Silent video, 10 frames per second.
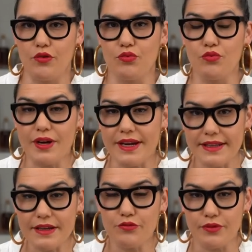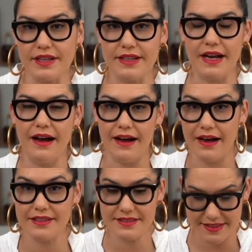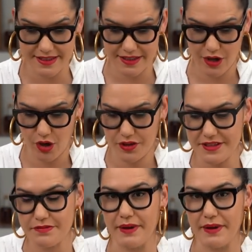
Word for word: a really, really hard sear on this